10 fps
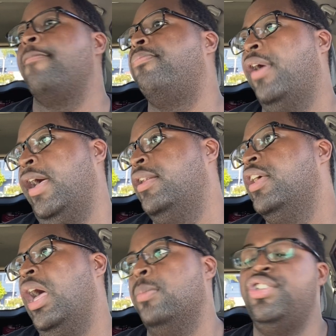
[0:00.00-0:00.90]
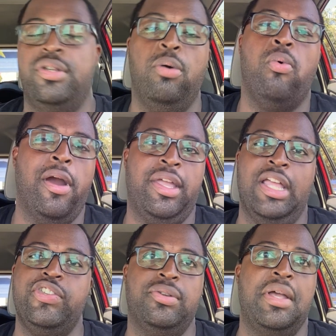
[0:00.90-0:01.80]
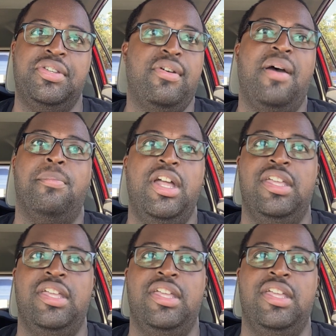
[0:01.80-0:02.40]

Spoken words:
but I'm still working, so I still have money